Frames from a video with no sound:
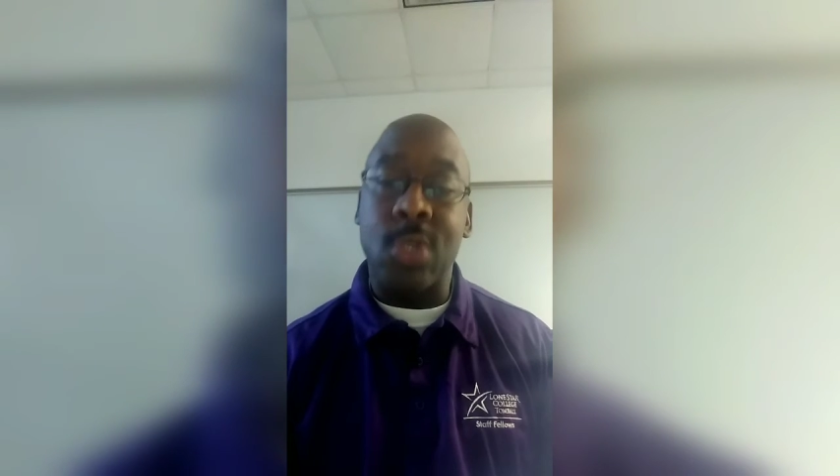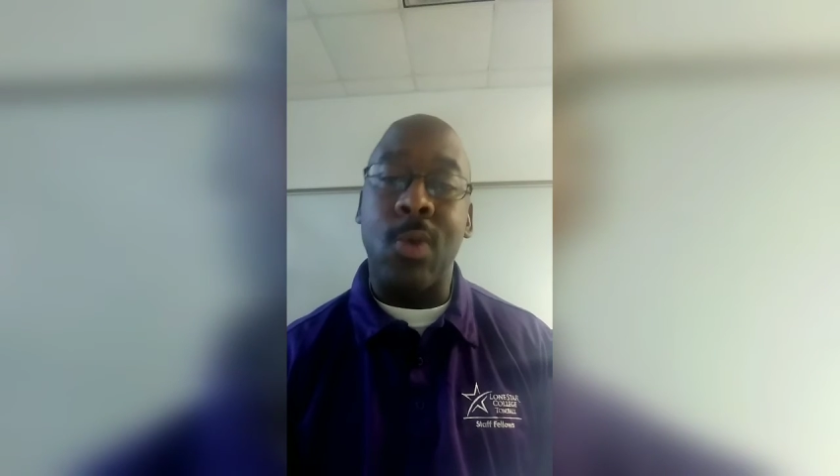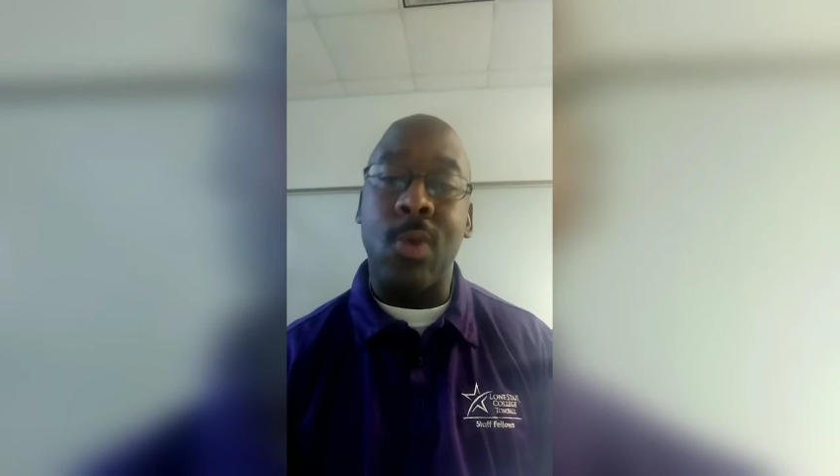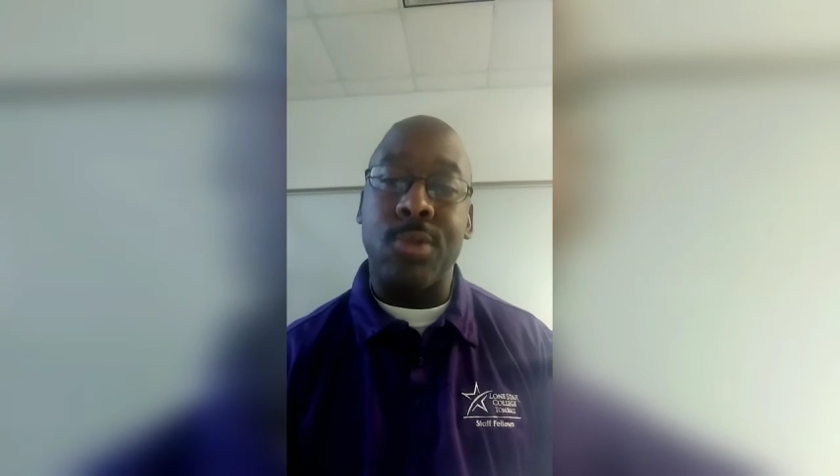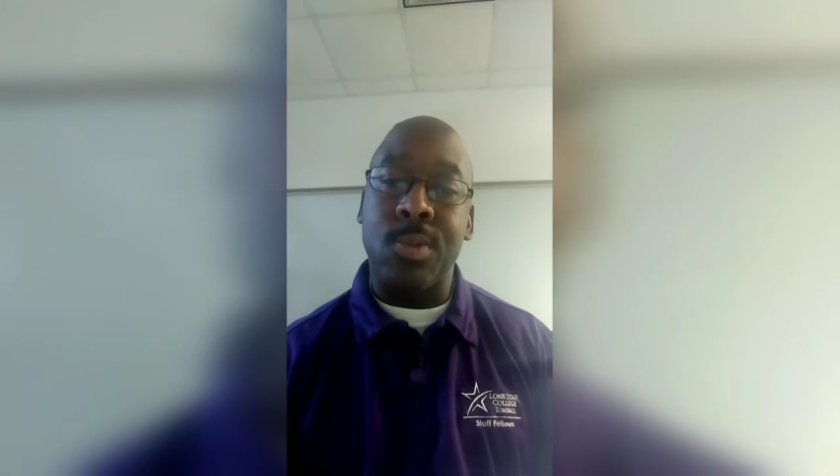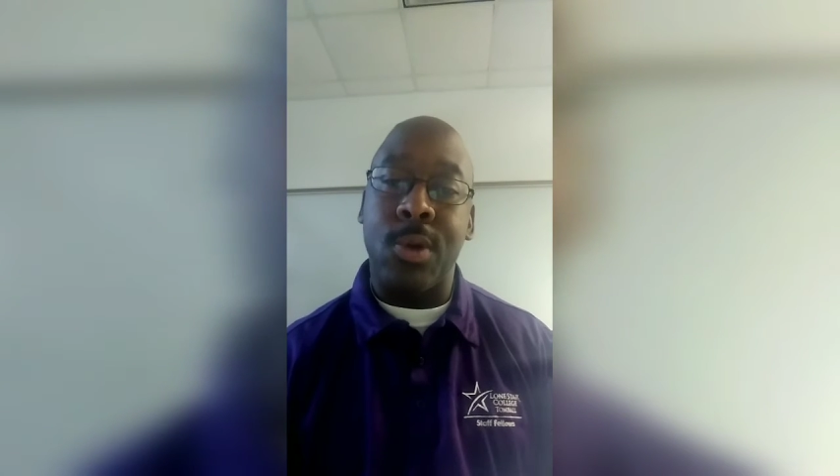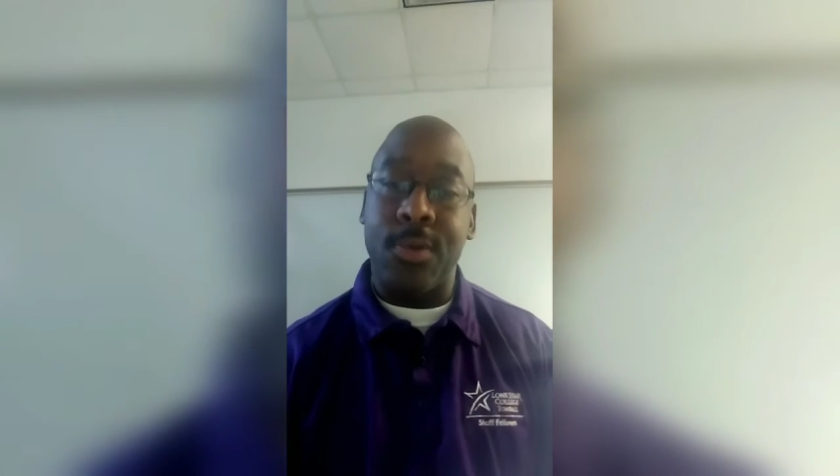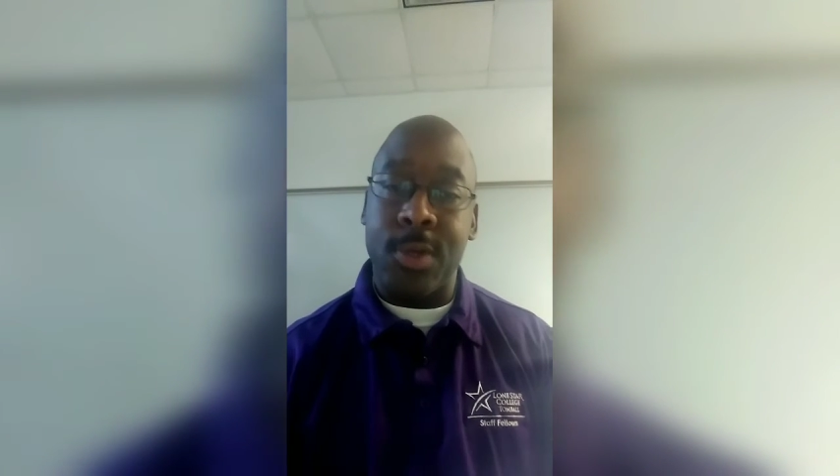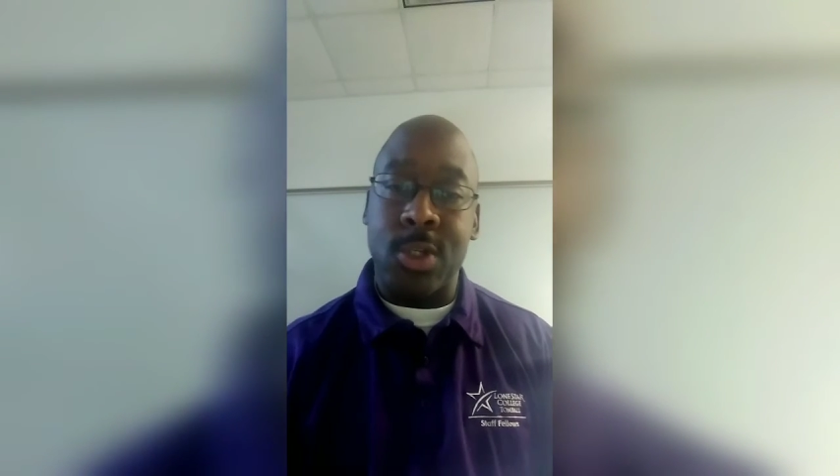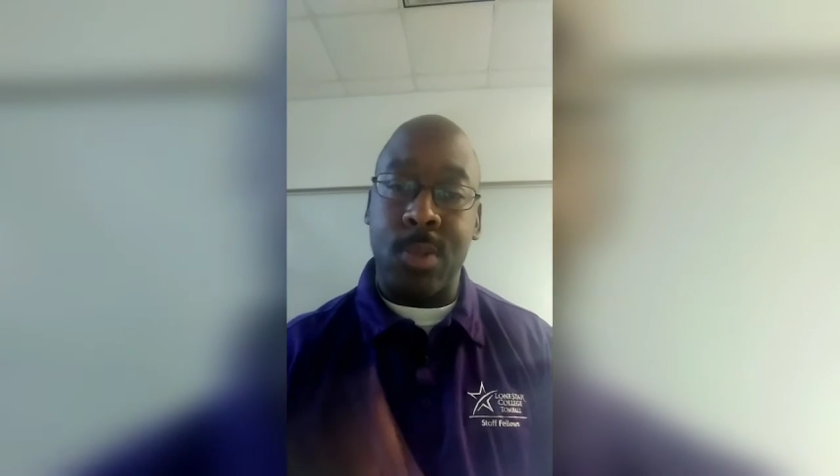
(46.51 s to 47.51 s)
This is Durell
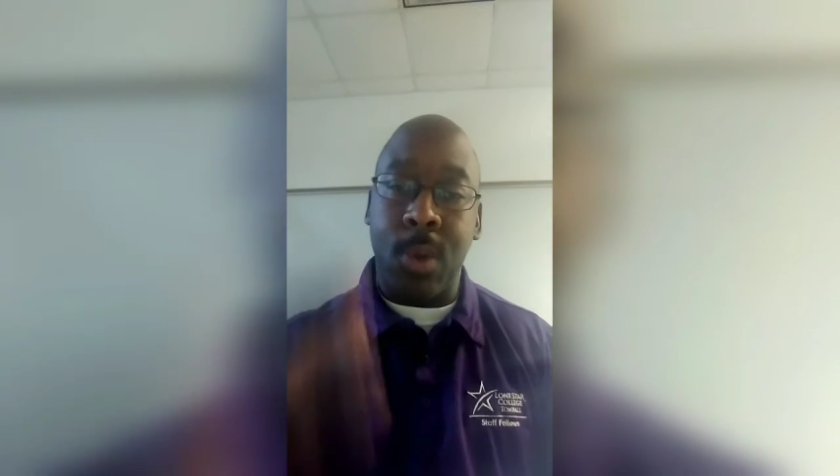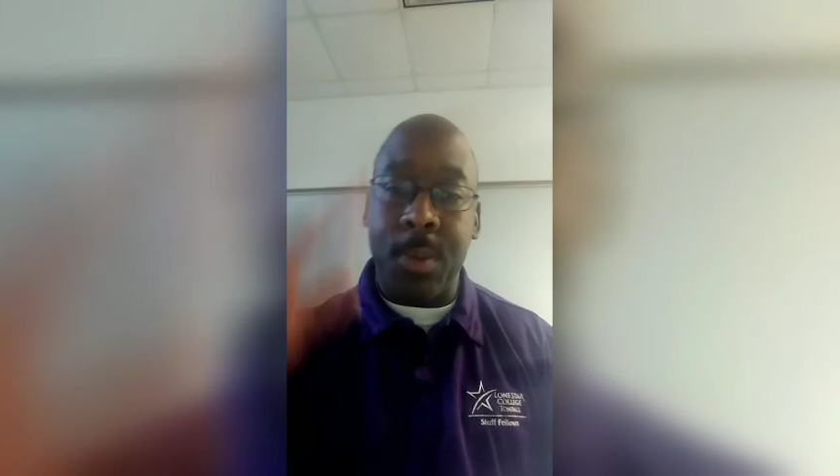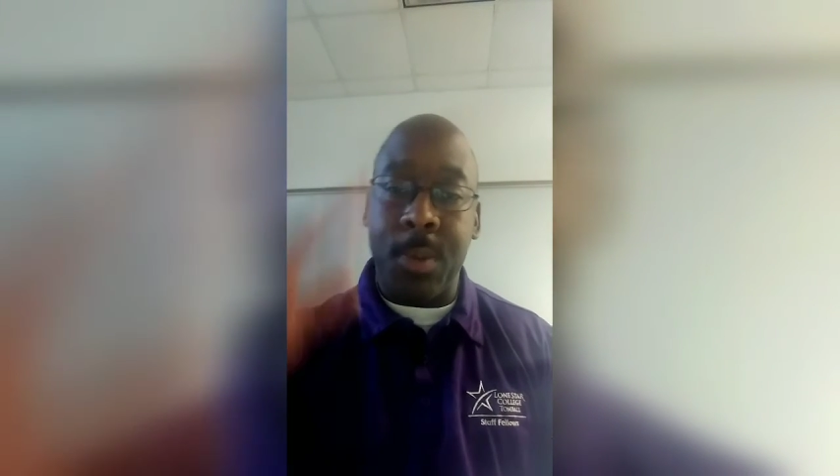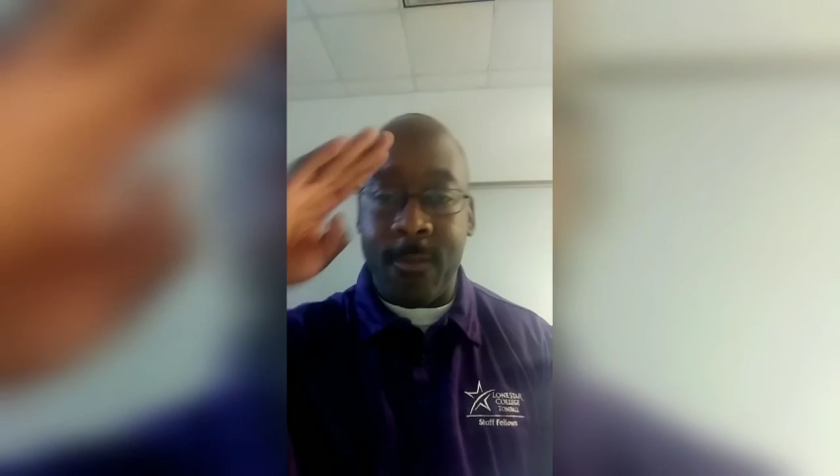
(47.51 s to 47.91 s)
with your Motivational